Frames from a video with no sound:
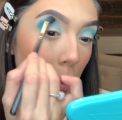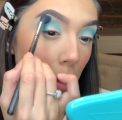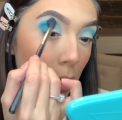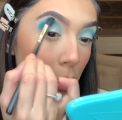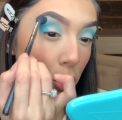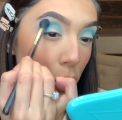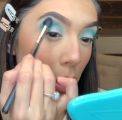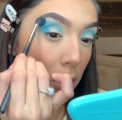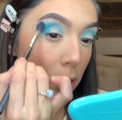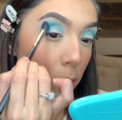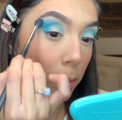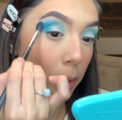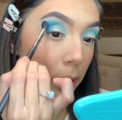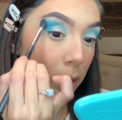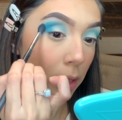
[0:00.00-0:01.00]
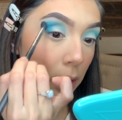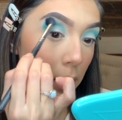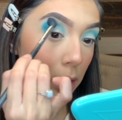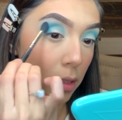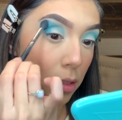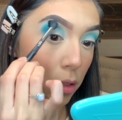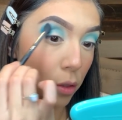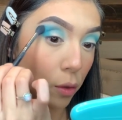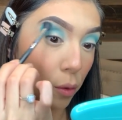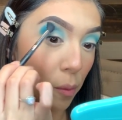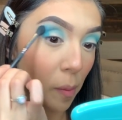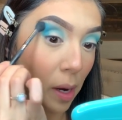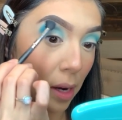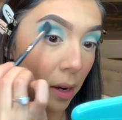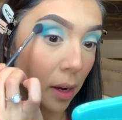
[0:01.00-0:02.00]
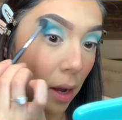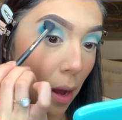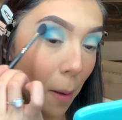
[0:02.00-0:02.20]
and try to blend it into my